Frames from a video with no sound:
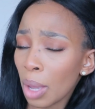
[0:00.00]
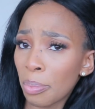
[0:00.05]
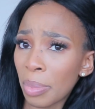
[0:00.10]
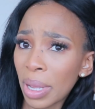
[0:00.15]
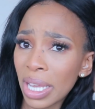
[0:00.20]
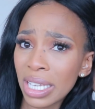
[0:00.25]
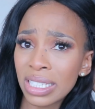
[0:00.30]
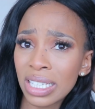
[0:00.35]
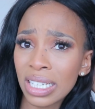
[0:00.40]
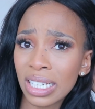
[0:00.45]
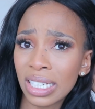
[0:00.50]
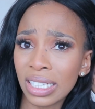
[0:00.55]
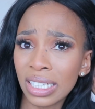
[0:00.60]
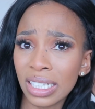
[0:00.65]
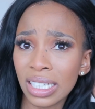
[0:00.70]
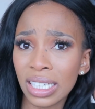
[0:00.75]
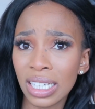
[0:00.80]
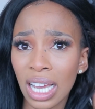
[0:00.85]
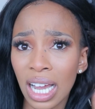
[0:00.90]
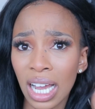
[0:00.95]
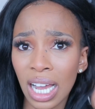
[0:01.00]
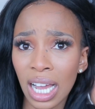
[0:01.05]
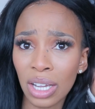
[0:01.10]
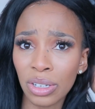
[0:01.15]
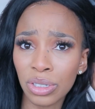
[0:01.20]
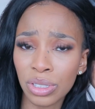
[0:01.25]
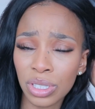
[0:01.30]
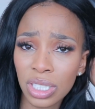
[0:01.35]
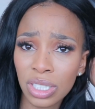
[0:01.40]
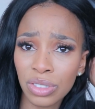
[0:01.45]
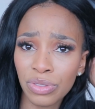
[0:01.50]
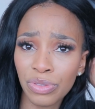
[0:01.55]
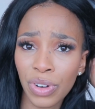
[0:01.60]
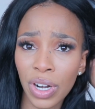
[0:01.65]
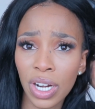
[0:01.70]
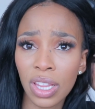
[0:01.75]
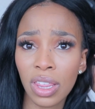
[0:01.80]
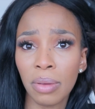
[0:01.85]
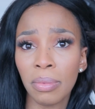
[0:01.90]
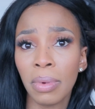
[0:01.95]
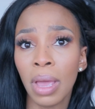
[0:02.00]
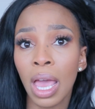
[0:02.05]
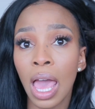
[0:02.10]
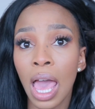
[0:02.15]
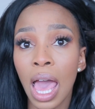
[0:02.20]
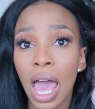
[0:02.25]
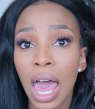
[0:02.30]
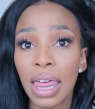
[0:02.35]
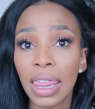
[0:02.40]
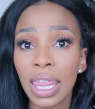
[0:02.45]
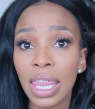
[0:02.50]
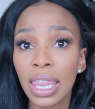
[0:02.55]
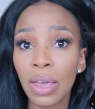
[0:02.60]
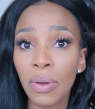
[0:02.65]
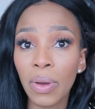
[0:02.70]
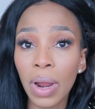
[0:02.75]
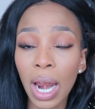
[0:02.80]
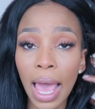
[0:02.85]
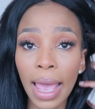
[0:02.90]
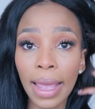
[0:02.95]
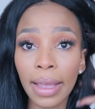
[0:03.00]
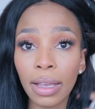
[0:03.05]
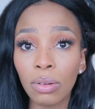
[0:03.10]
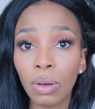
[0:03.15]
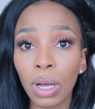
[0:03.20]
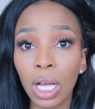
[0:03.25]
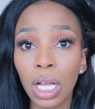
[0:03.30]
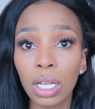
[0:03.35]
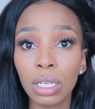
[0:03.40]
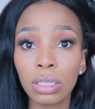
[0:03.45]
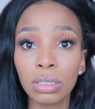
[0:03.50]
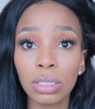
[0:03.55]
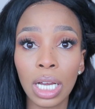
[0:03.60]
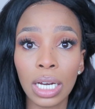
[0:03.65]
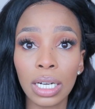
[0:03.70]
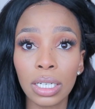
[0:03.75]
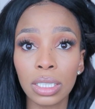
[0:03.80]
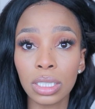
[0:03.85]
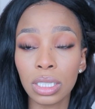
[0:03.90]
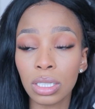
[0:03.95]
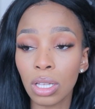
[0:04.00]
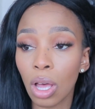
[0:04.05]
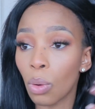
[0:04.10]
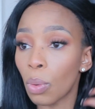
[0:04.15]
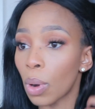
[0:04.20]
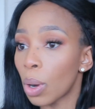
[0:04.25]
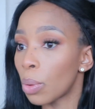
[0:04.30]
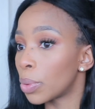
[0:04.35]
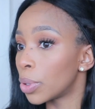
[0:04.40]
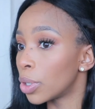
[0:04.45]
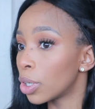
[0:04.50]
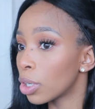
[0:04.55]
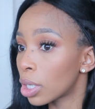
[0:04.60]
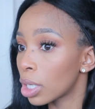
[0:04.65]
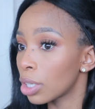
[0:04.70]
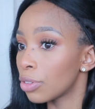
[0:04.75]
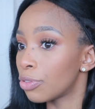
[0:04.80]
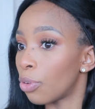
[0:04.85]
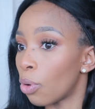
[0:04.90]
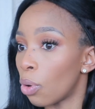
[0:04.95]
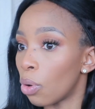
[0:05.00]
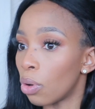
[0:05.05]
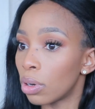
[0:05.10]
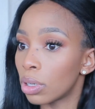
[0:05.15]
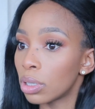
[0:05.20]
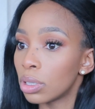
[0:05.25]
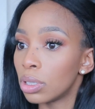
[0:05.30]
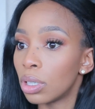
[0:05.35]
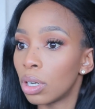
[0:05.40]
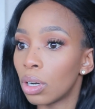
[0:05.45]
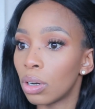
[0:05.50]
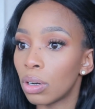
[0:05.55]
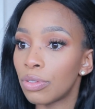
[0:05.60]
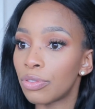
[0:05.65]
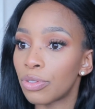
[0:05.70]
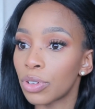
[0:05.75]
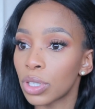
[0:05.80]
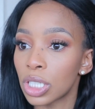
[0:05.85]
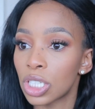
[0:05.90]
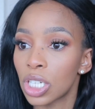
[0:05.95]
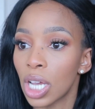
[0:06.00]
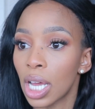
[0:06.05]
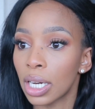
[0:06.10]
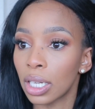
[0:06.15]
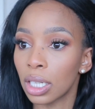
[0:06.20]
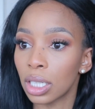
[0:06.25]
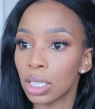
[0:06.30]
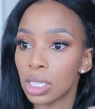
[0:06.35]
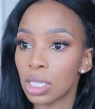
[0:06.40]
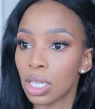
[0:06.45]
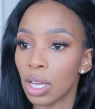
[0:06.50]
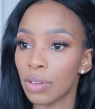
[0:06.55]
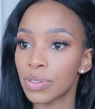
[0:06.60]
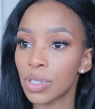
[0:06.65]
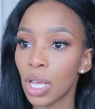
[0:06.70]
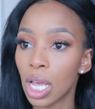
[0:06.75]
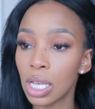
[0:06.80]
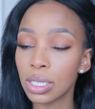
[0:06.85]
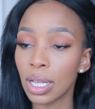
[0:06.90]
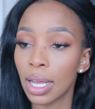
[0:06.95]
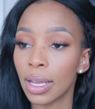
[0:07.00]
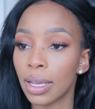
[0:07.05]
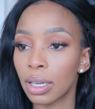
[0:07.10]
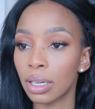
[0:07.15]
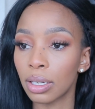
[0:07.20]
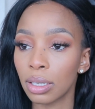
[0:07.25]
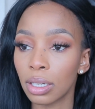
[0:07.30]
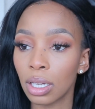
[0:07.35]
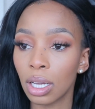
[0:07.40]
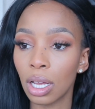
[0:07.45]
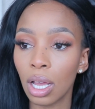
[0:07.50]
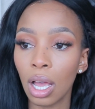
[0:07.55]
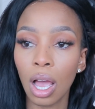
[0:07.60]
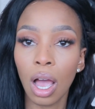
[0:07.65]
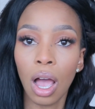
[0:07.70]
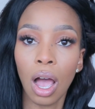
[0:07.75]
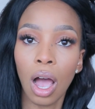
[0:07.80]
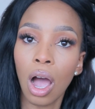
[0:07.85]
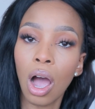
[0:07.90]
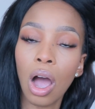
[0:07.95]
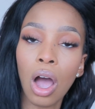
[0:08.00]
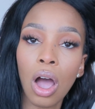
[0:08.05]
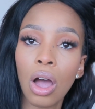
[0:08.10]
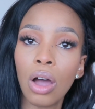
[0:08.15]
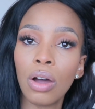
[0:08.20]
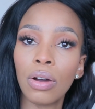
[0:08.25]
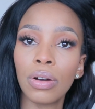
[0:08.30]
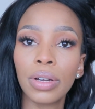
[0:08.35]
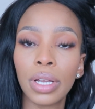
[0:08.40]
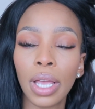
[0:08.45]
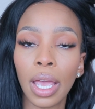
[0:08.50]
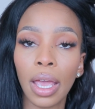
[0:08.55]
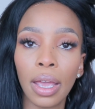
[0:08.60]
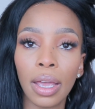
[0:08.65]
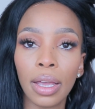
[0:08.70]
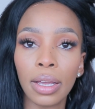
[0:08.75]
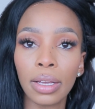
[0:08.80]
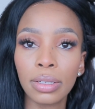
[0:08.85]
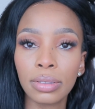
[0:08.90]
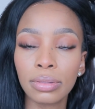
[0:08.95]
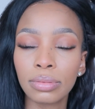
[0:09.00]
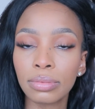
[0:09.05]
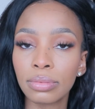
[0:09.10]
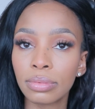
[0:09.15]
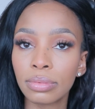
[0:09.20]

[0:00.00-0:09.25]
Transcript: basically I auditioned in front of them, and then they were like, well, you kind of just not what we were looking for, you know, for the channel and stuff. So I was like, oh, okay,